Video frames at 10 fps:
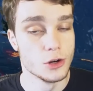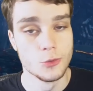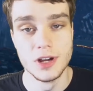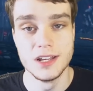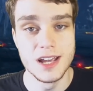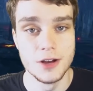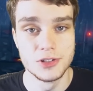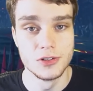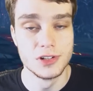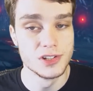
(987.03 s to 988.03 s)
ring
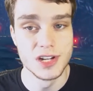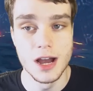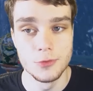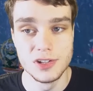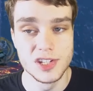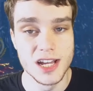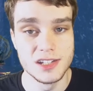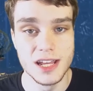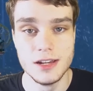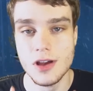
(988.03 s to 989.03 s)
counter does not
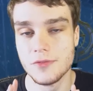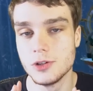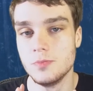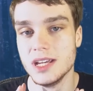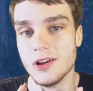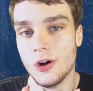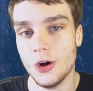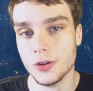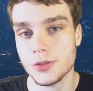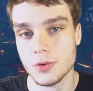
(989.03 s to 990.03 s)
reset, and you have to beat
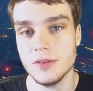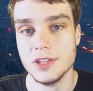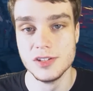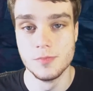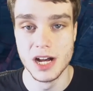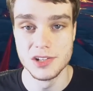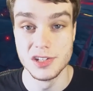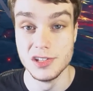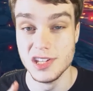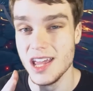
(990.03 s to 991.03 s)
all 3 of these
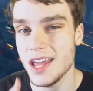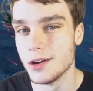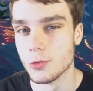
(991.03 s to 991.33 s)
bosses in a